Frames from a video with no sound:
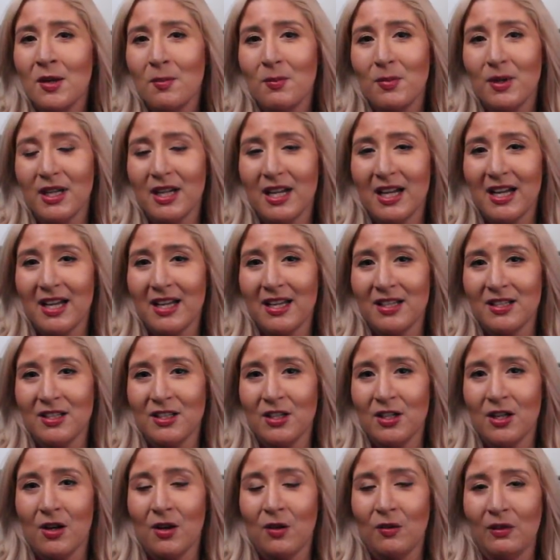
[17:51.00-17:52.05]
because,
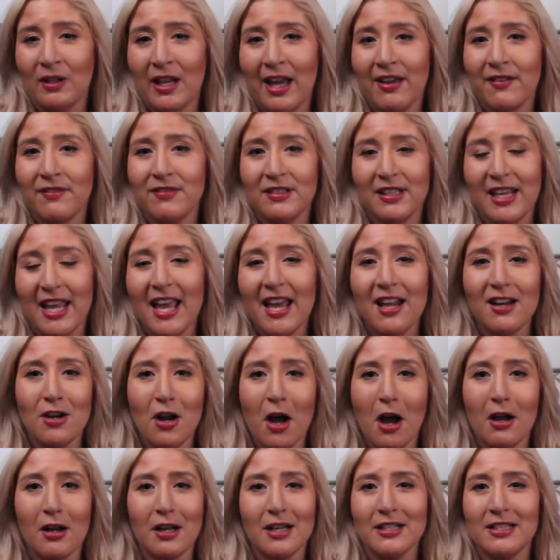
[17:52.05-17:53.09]
you know, life can
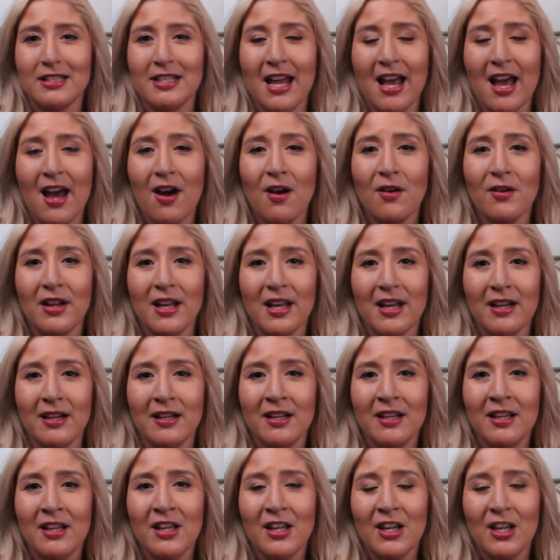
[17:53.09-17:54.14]
knock us down, and,
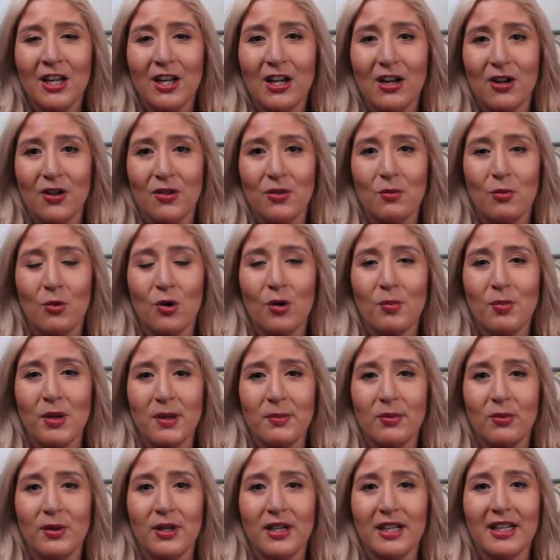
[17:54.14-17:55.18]
you know, the more
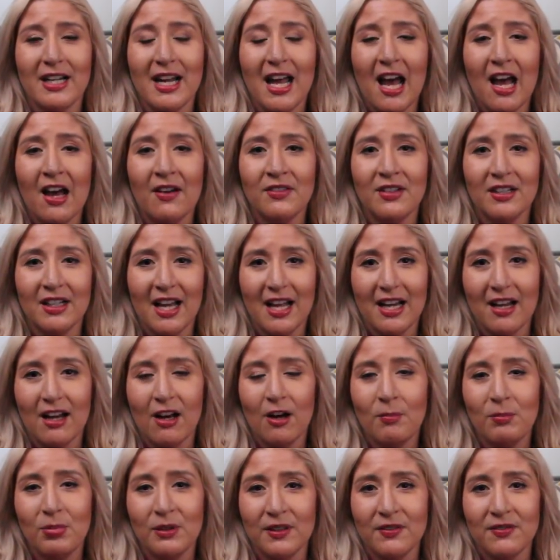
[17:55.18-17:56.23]
people we can have to kind of
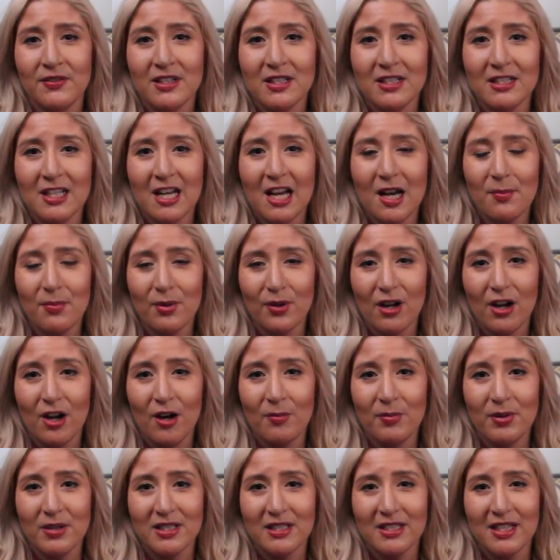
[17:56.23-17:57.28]
help lift us up or
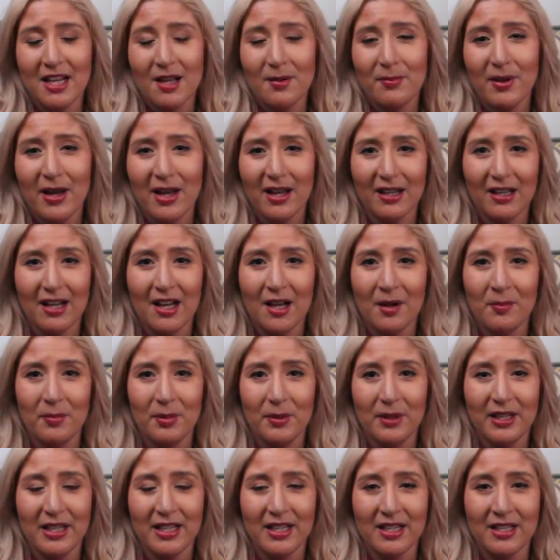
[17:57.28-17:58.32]
help us stand back up
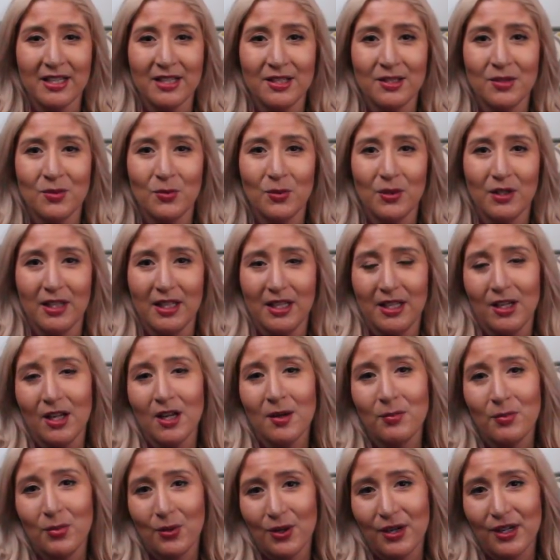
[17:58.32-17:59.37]
is really
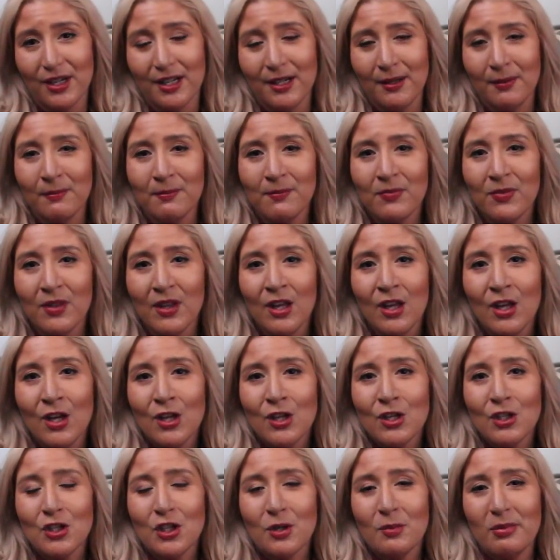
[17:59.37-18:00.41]
important.
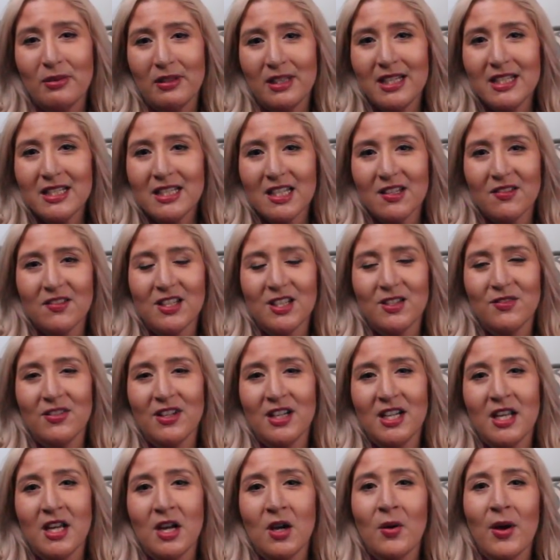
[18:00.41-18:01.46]
So please give this
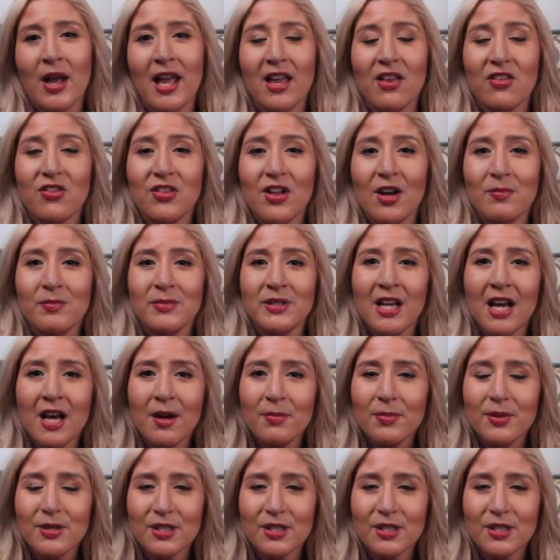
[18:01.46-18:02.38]
video a thumbs up,